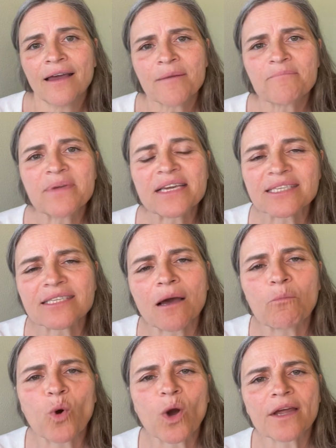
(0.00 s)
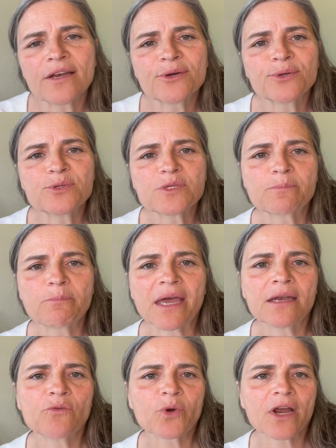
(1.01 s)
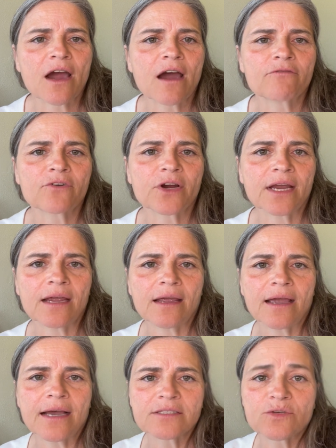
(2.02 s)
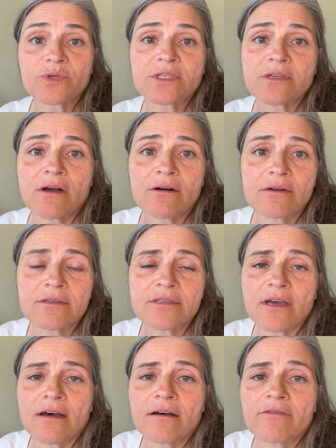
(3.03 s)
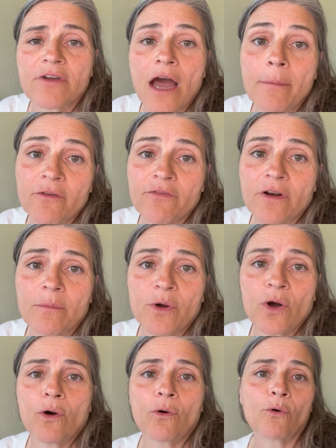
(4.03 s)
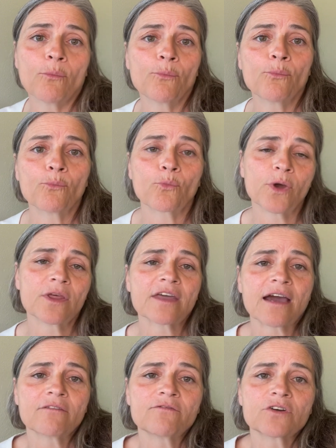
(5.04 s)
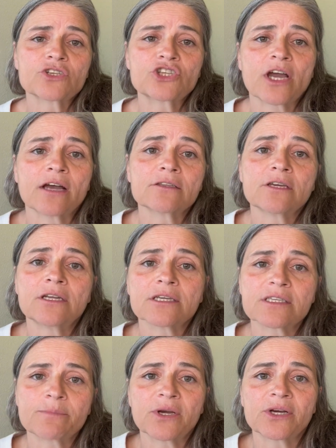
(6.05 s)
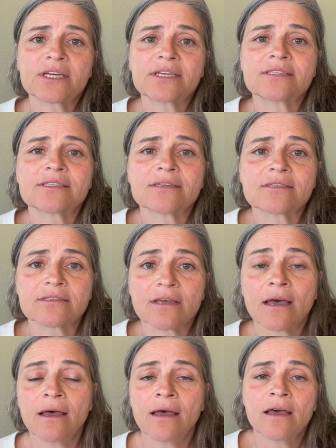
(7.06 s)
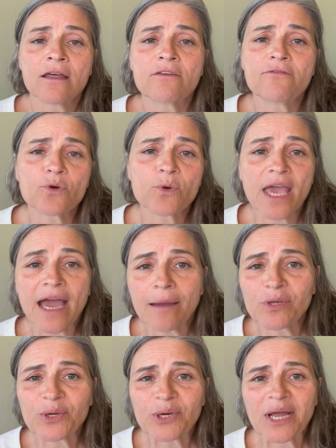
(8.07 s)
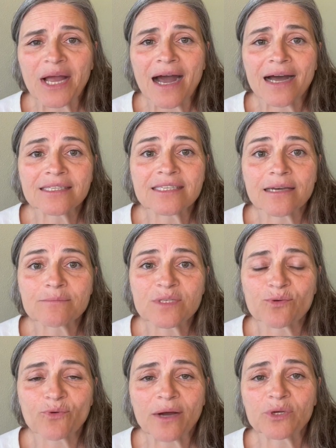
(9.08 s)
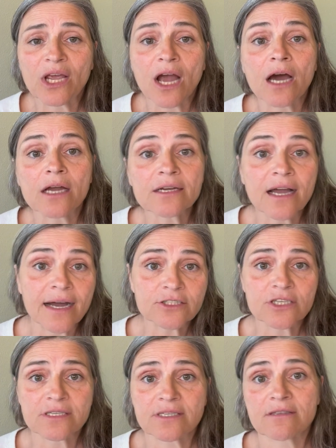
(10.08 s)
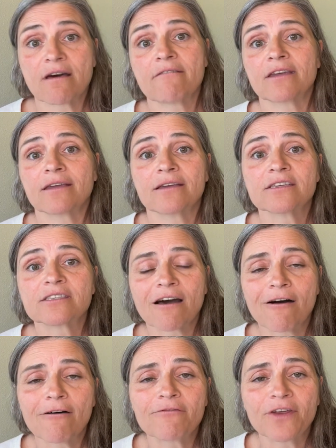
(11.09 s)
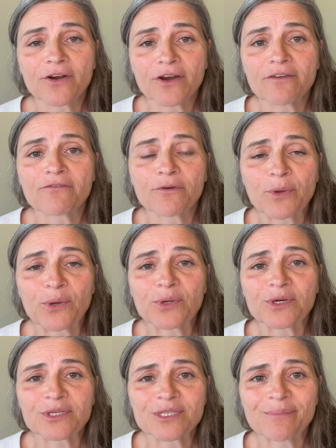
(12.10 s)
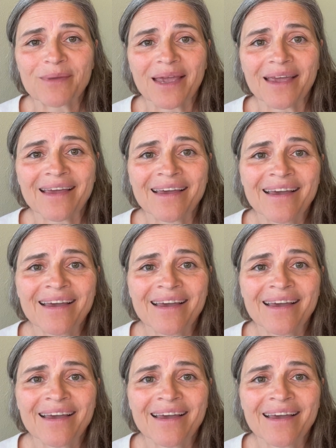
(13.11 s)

Being someone who's been in recovery as a result of coming from a home with adverse childhood experiences, the vocabulary and concepts surrounding unconscious loving is all very familiar to me.